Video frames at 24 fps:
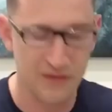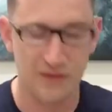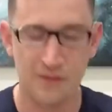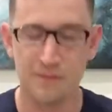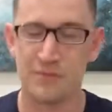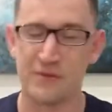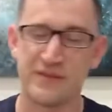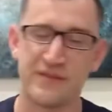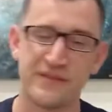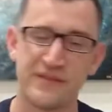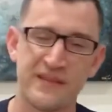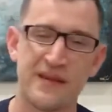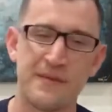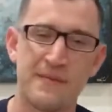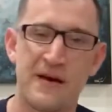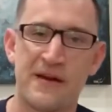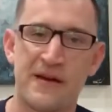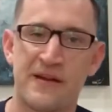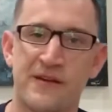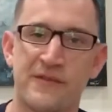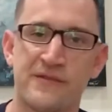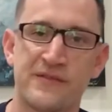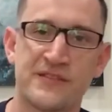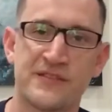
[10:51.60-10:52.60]
But the thing
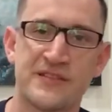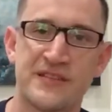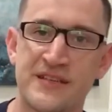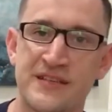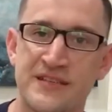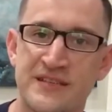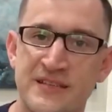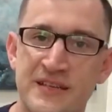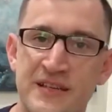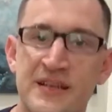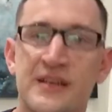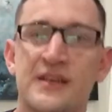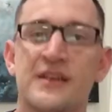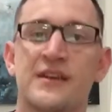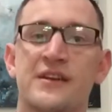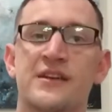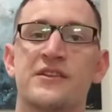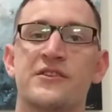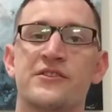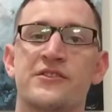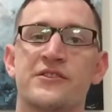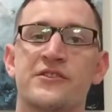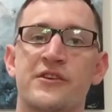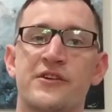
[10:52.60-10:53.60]
about Elvis is
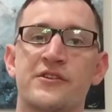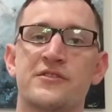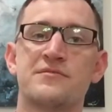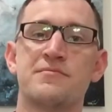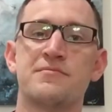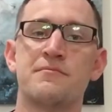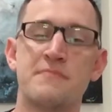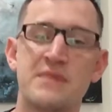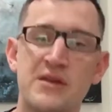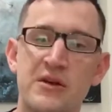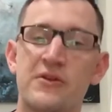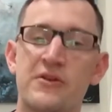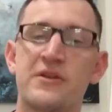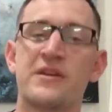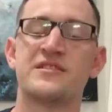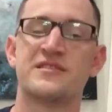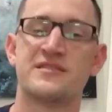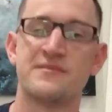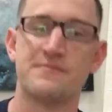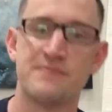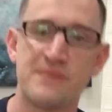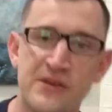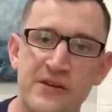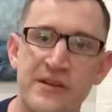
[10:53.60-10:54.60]
there's millions
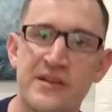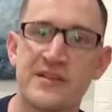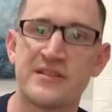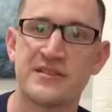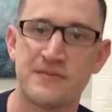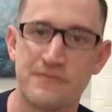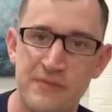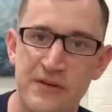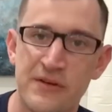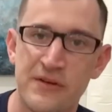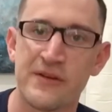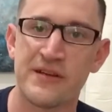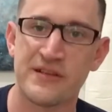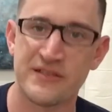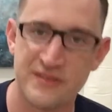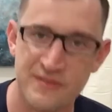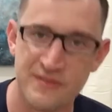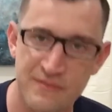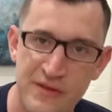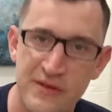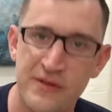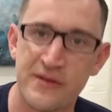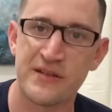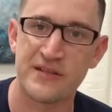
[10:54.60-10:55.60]
and millions and millions
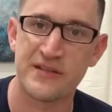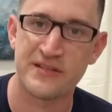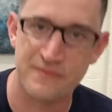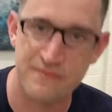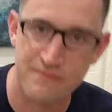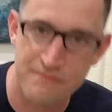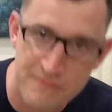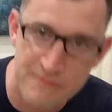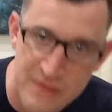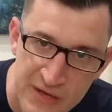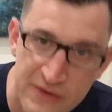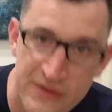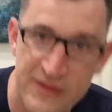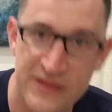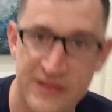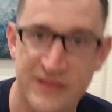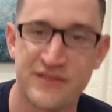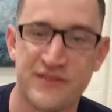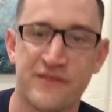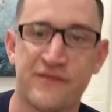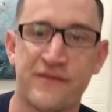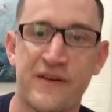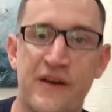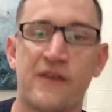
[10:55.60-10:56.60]
and millions and
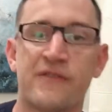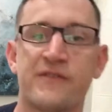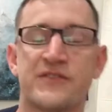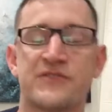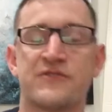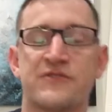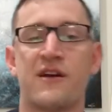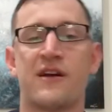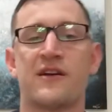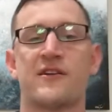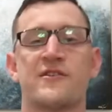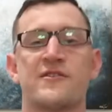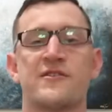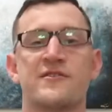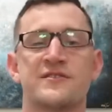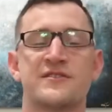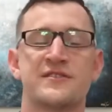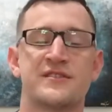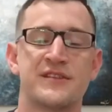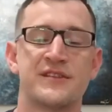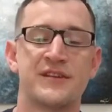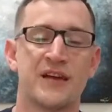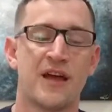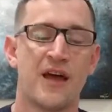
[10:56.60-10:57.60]
millions of Elvis
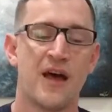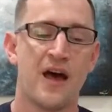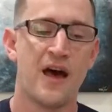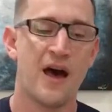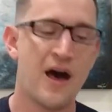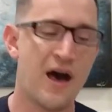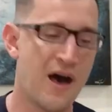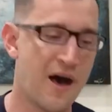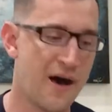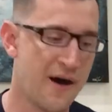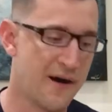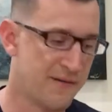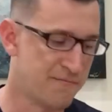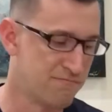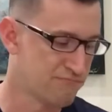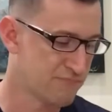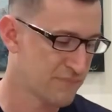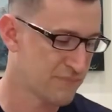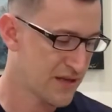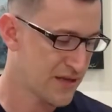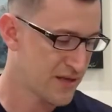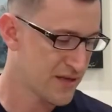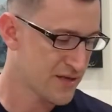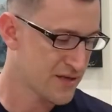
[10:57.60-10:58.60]
records.
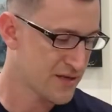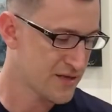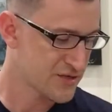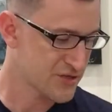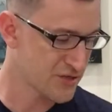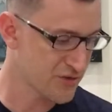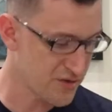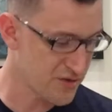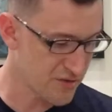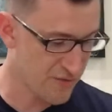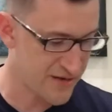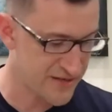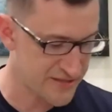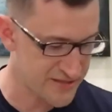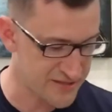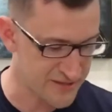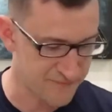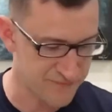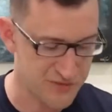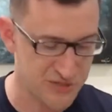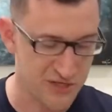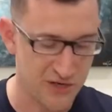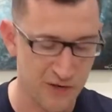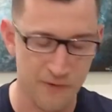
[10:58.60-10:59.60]
So anyways,
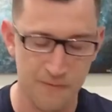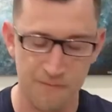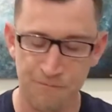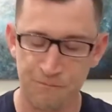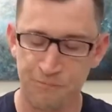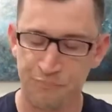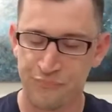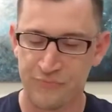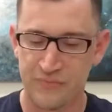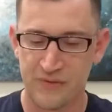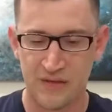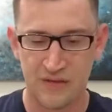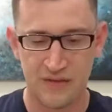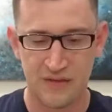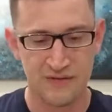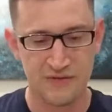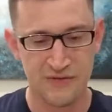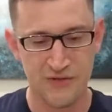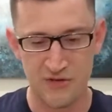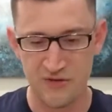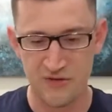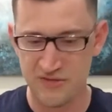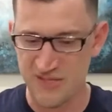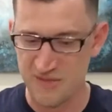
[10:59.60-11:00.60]
so
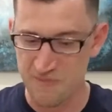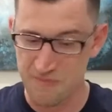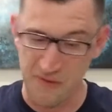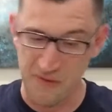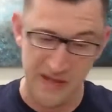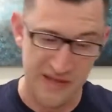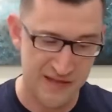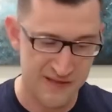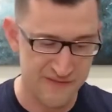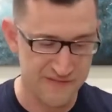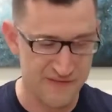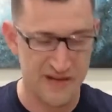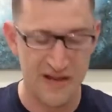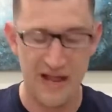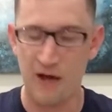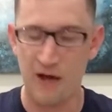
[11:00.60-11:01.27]
there's a bin that